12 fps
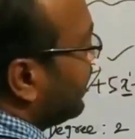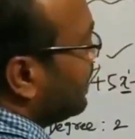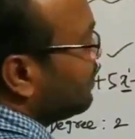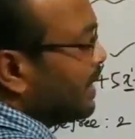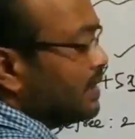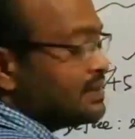
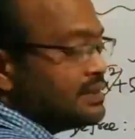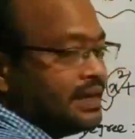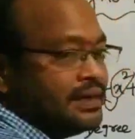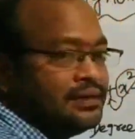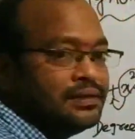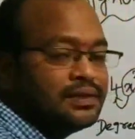minus
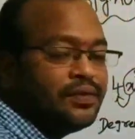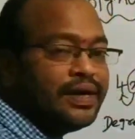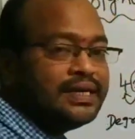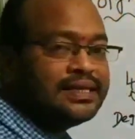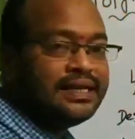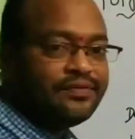8. So what is
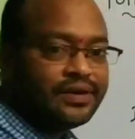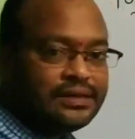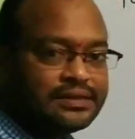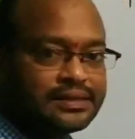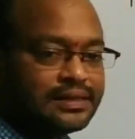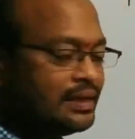the
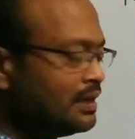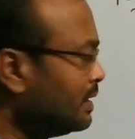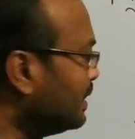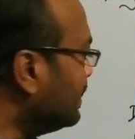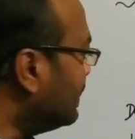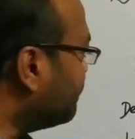difference?
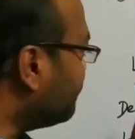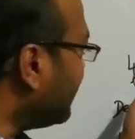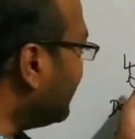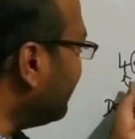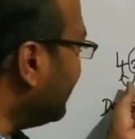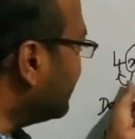In the
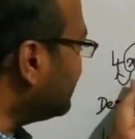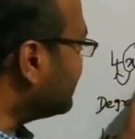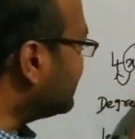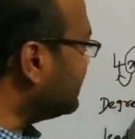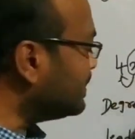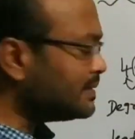previous,
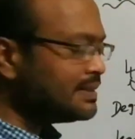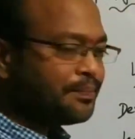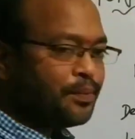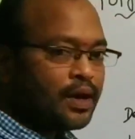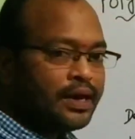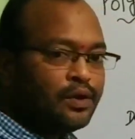this is the
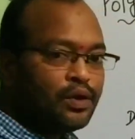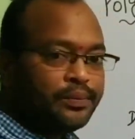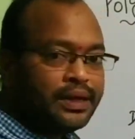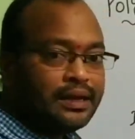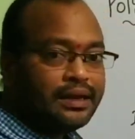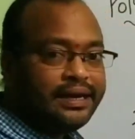
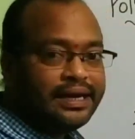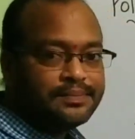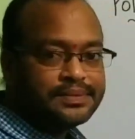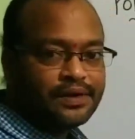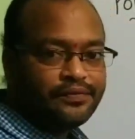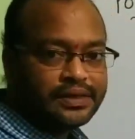polynomial in terms
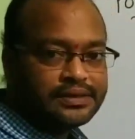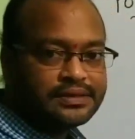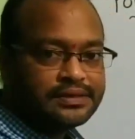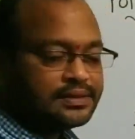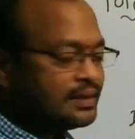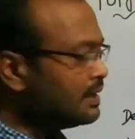of x.
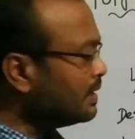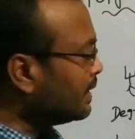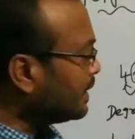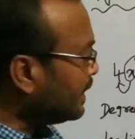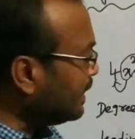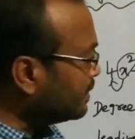
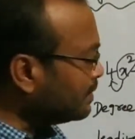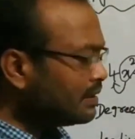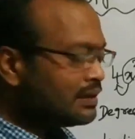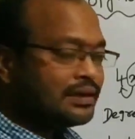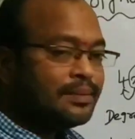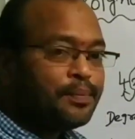Here
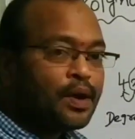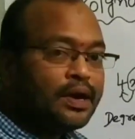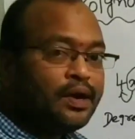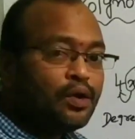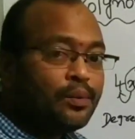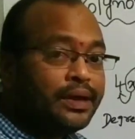the
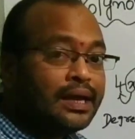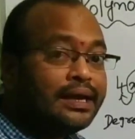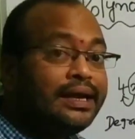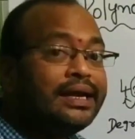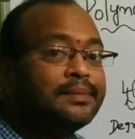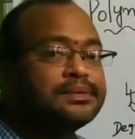polynomial in
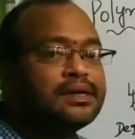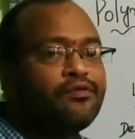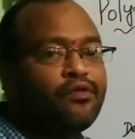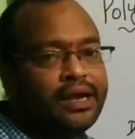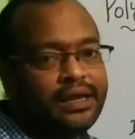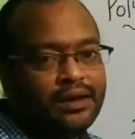terms of
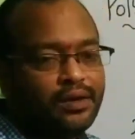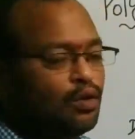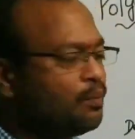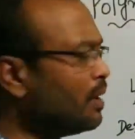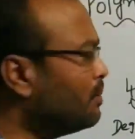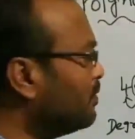y. No
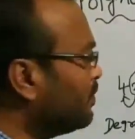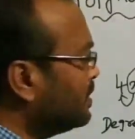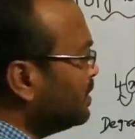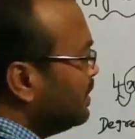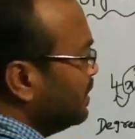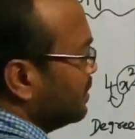problem for that
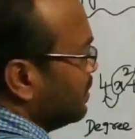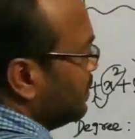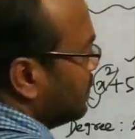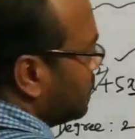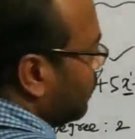here. So